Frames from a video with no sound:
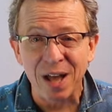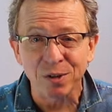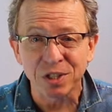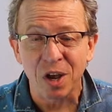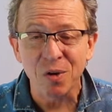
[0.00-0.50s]

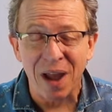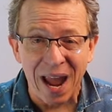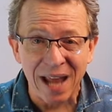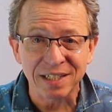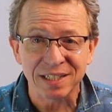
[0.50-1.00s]
alto
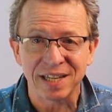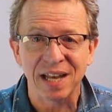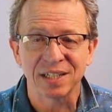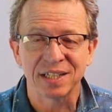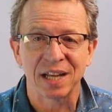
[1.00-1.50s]
and
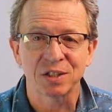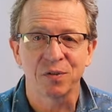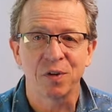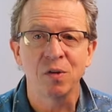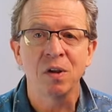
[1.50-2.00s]
tenor
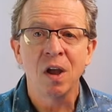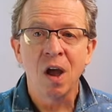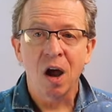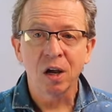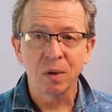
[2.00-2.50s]
saxophone.
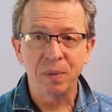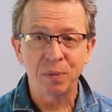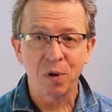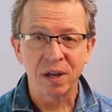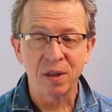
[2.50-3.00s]
I'm going to be
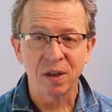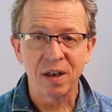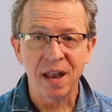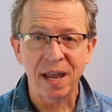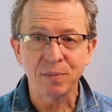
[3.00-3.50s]
putting the
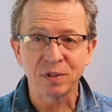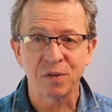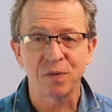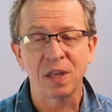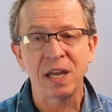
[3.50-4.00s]
names
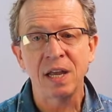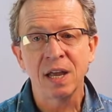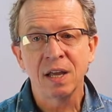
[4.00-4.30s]
of the